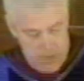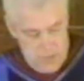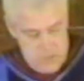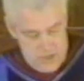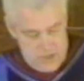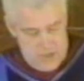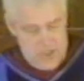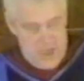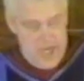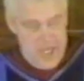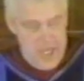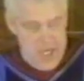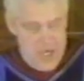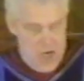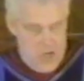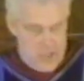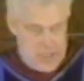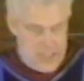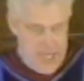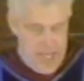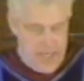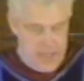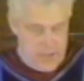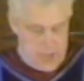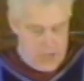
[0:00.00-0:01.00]
Surely you
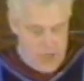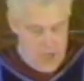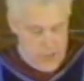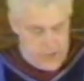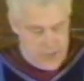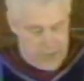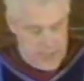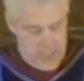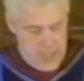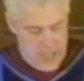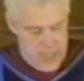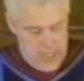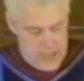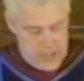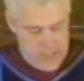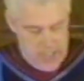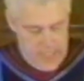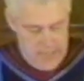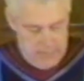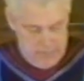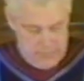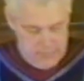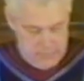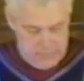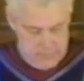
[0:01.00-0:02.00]
don't take church
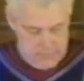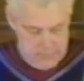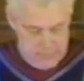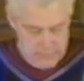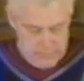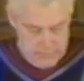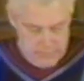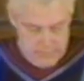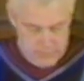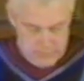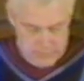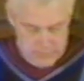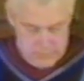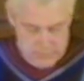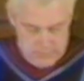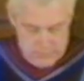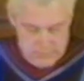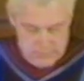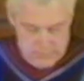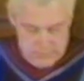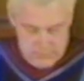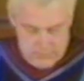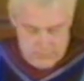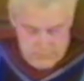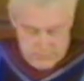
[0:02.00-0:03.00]
seriously.
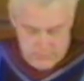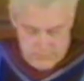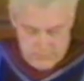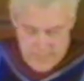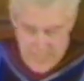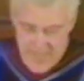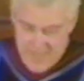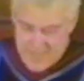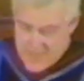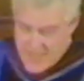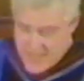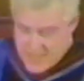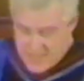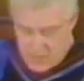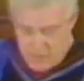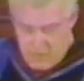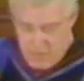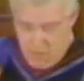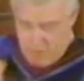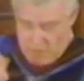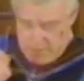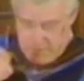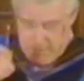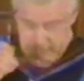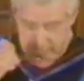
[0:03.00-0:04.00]
Like, that's gross,